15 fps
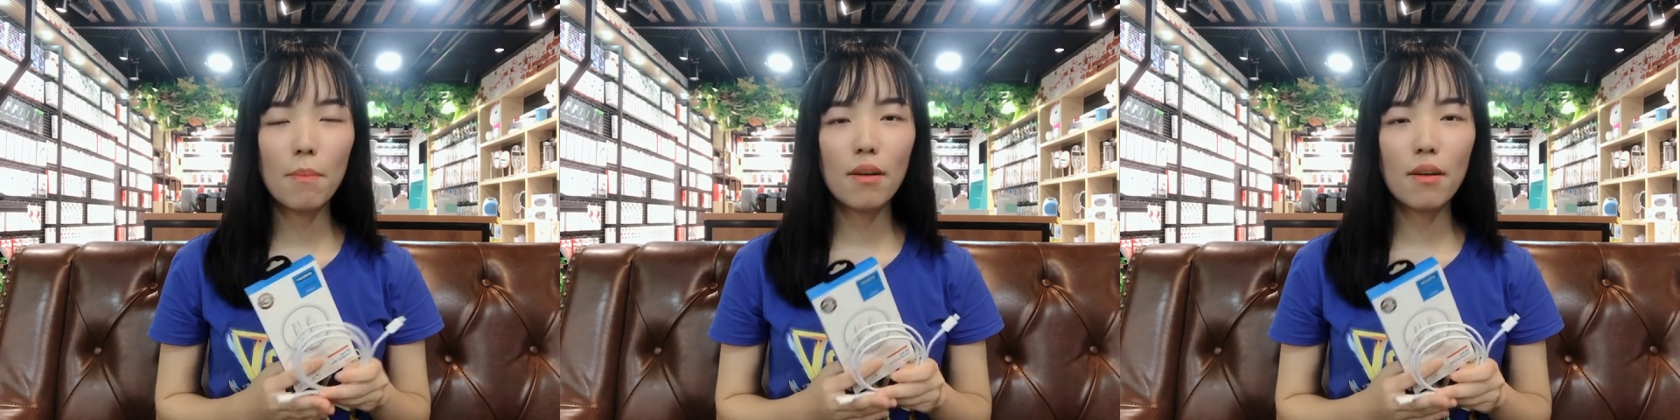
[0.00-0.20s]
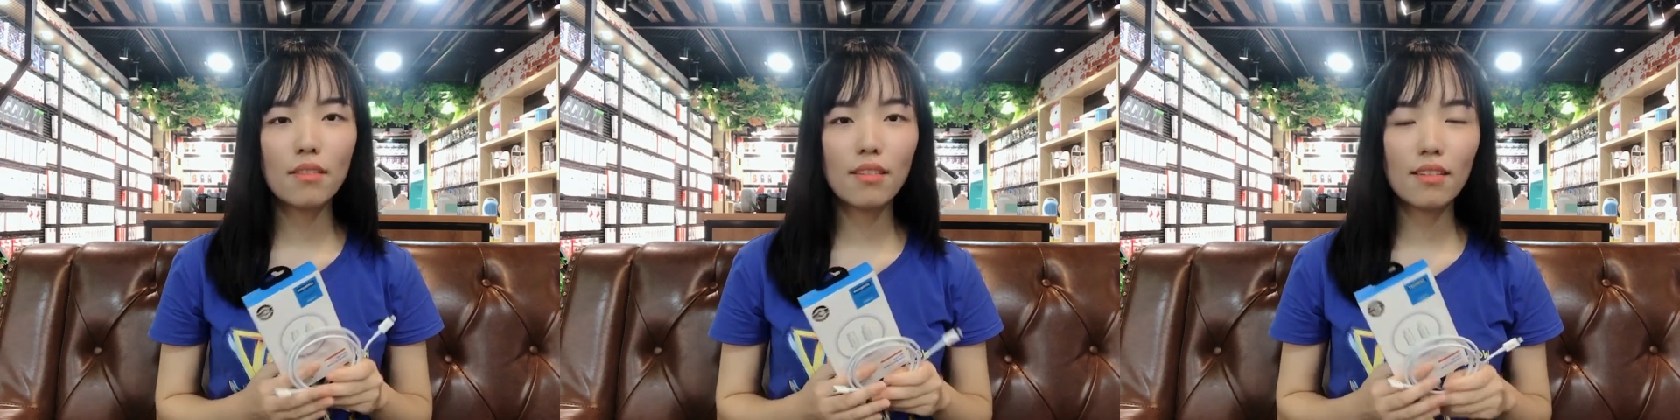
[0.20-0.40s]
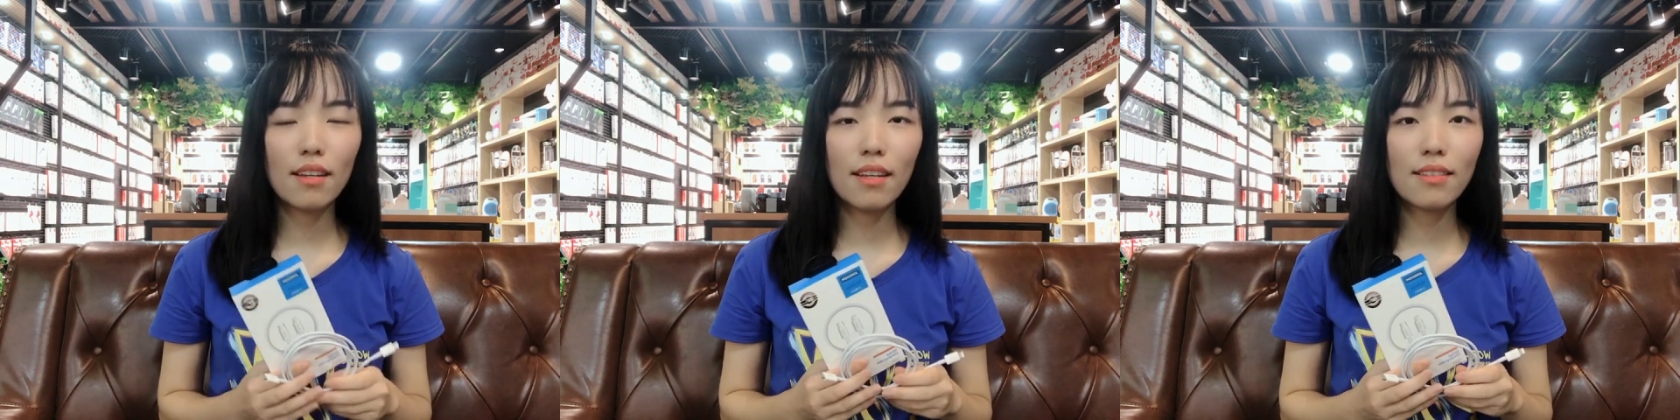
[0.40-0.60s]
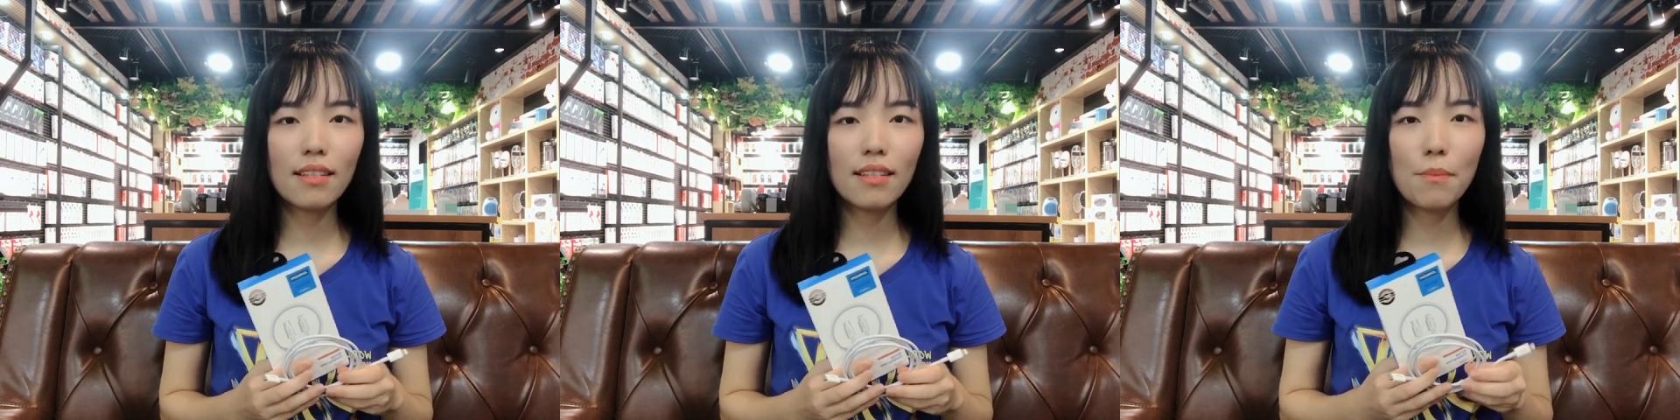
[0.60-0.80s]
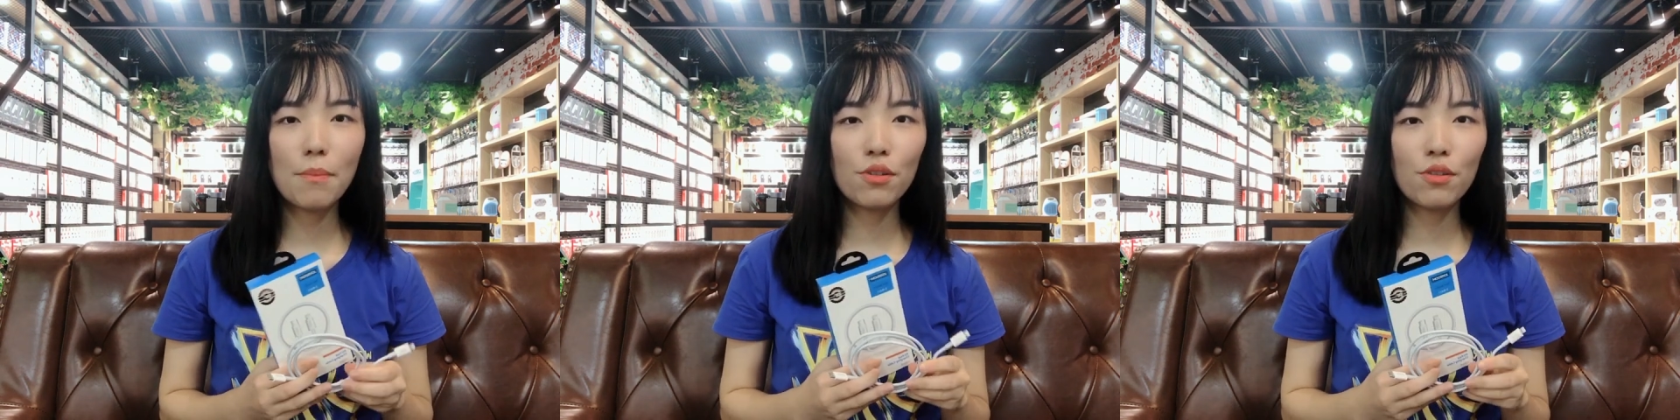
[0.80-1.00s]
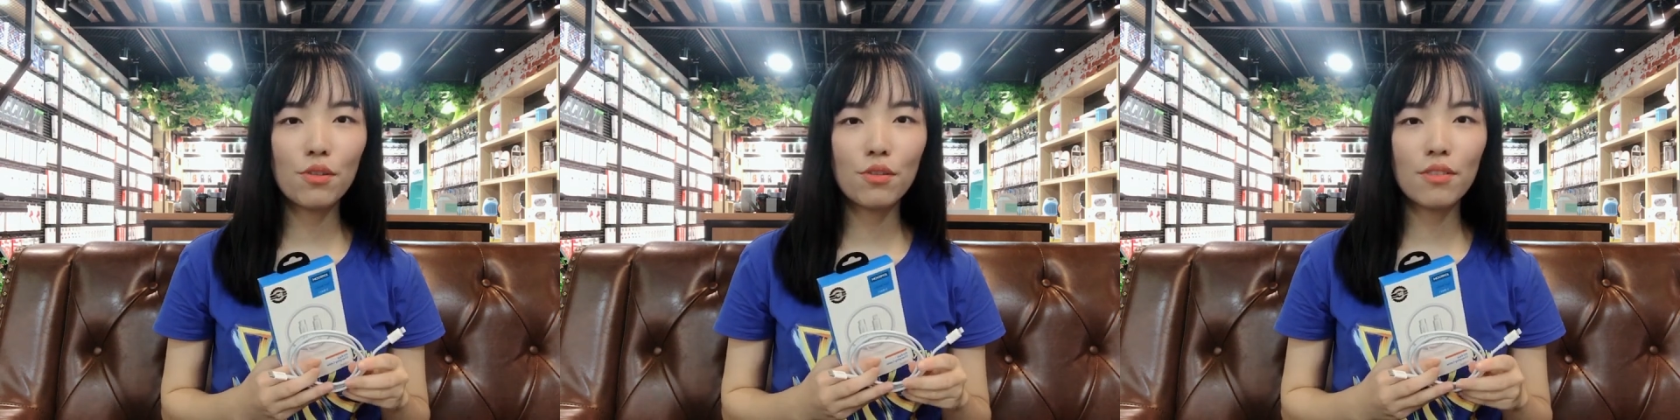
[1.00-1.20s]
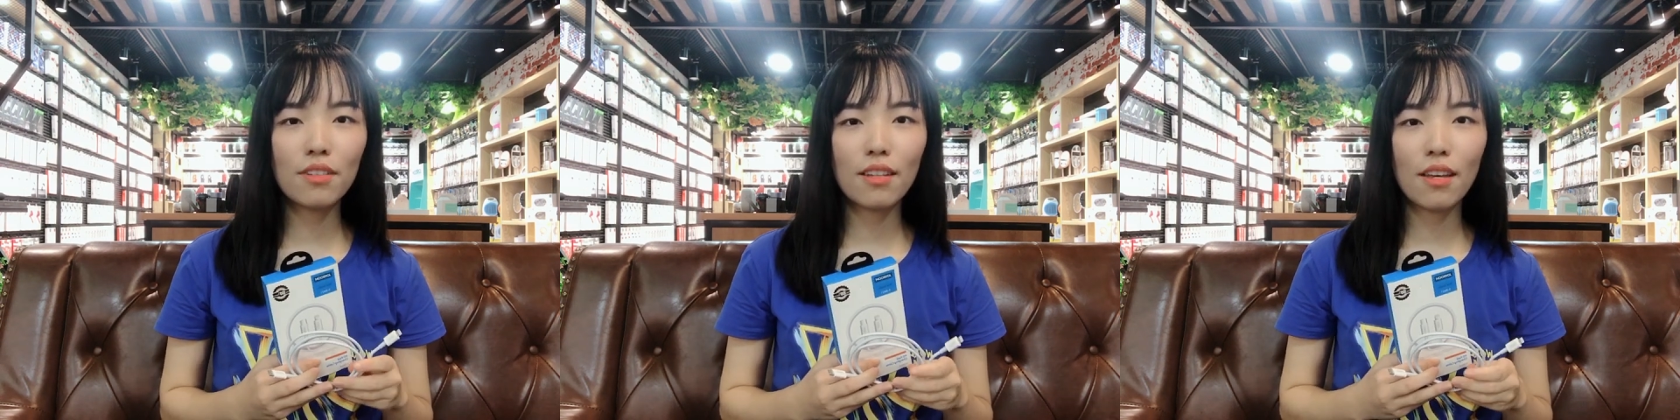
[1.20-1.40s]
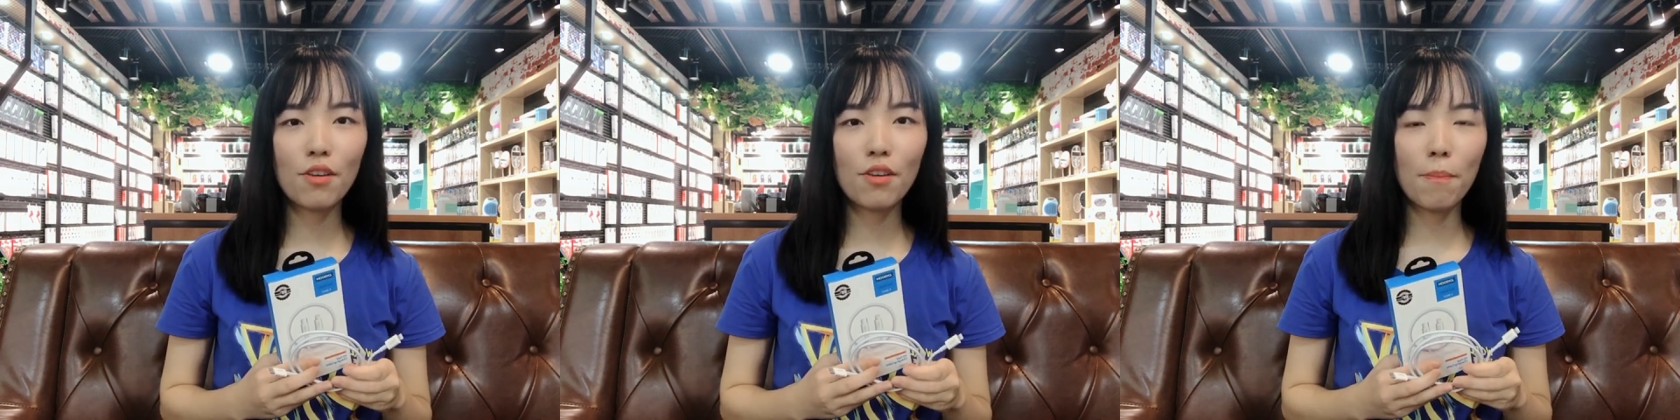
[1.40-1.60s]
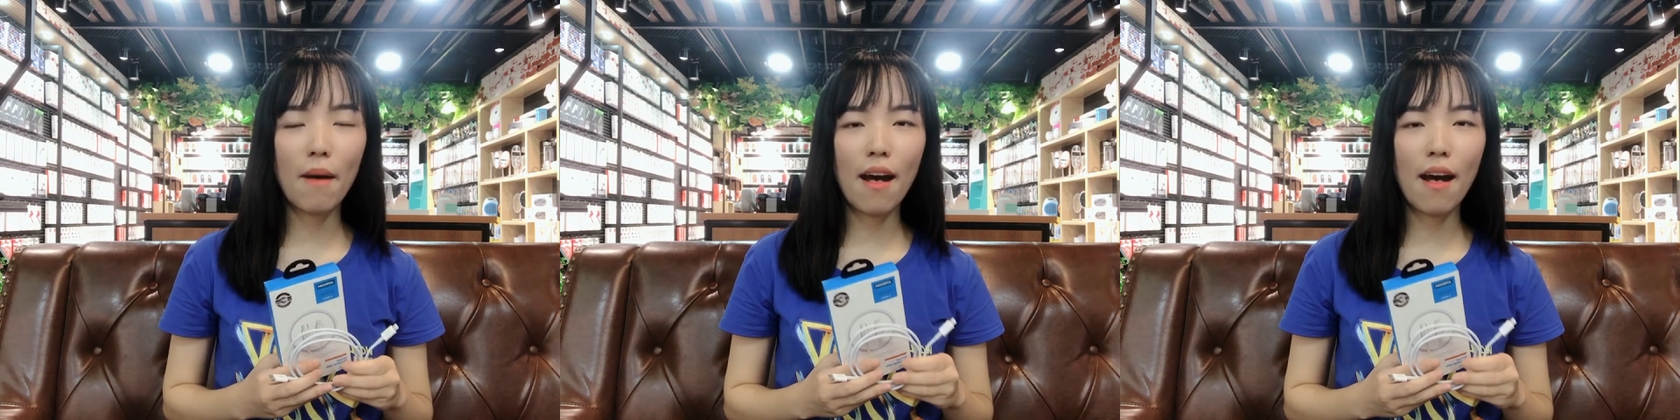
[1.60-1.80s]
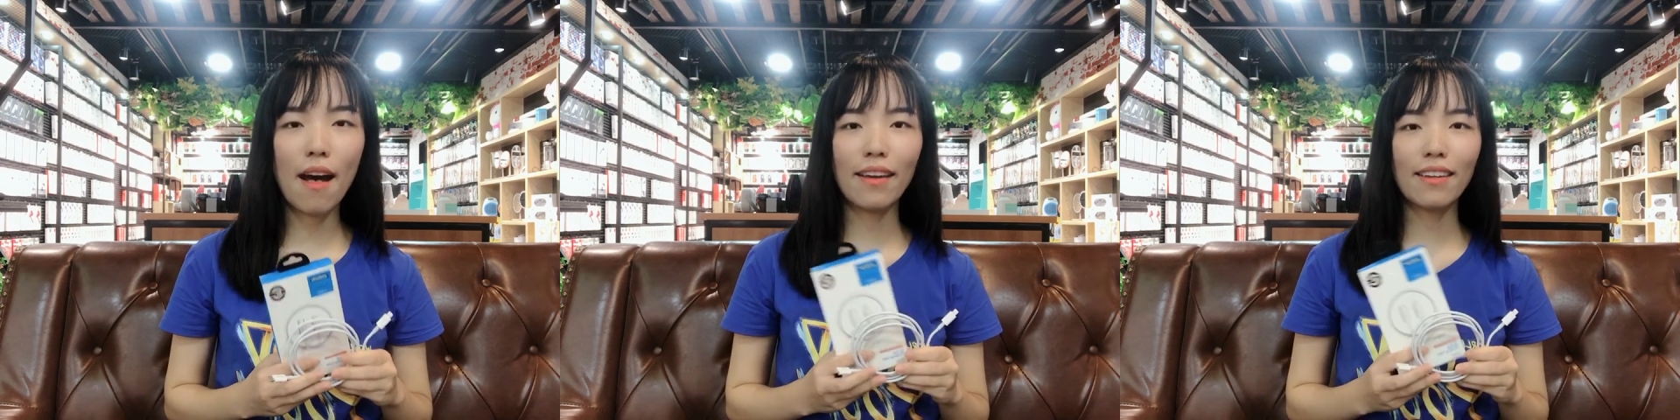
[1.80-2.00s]
But it's time to say
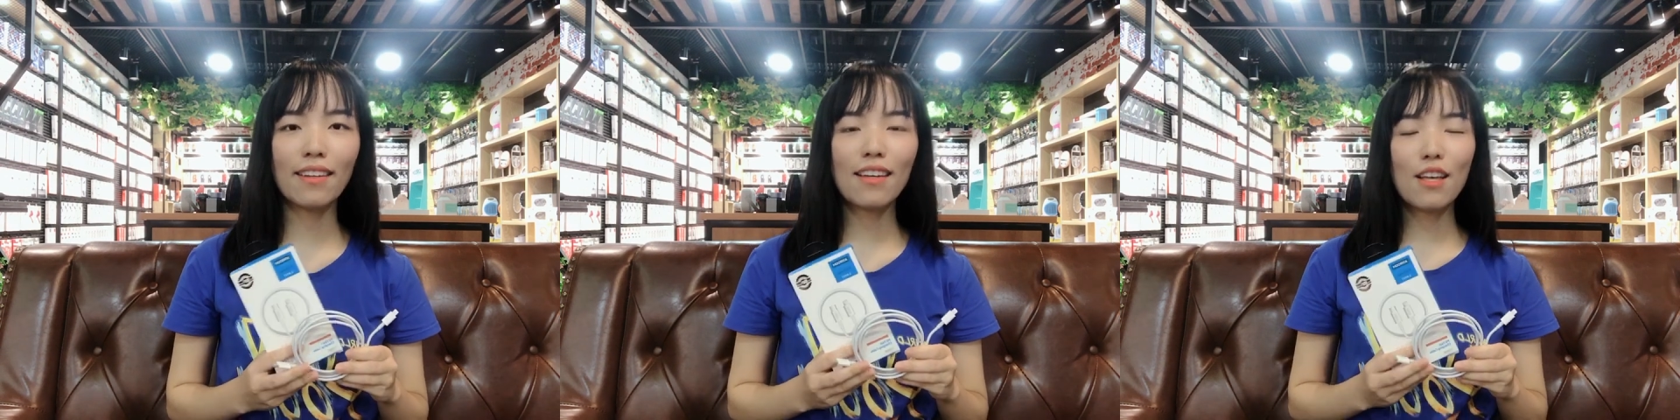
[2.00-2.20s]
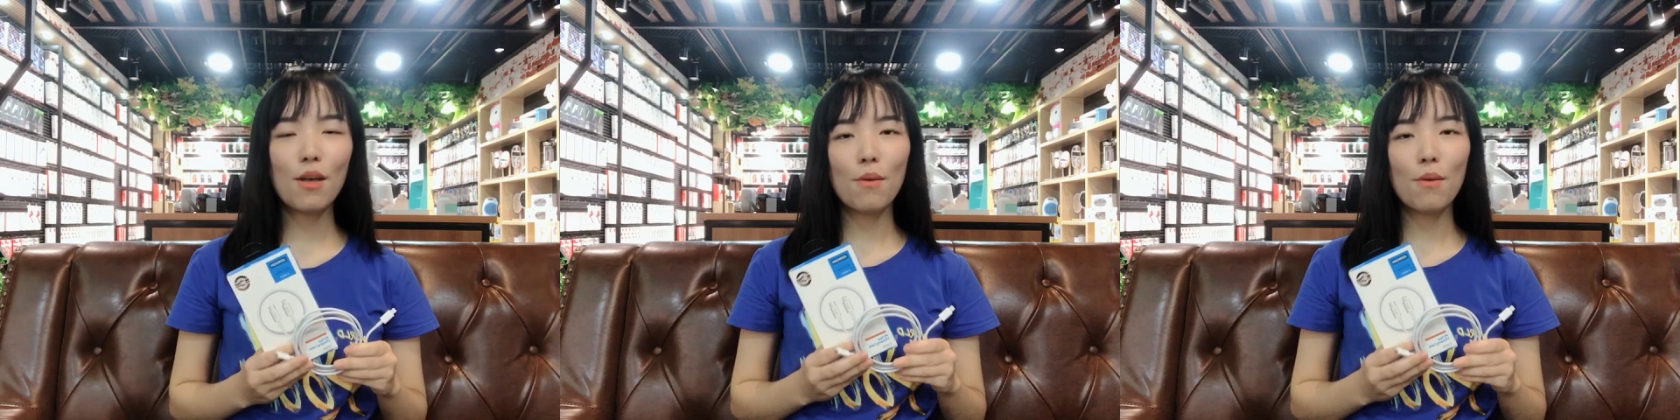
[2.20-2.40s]
goodbye.